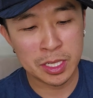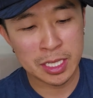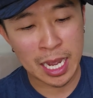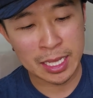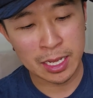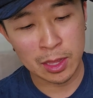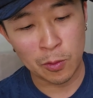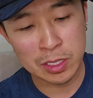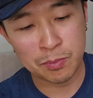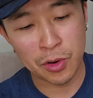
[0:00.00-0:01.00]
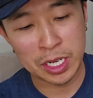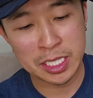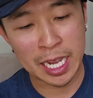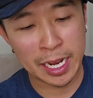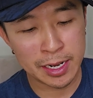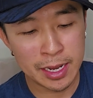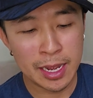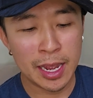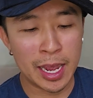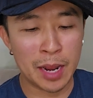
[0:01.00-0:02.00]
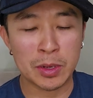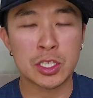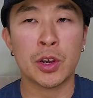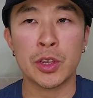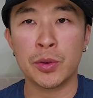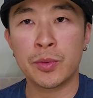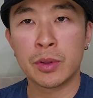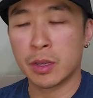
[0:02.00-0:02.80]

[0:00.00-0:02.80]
this at the lowest brake setting, and I'm gonna show you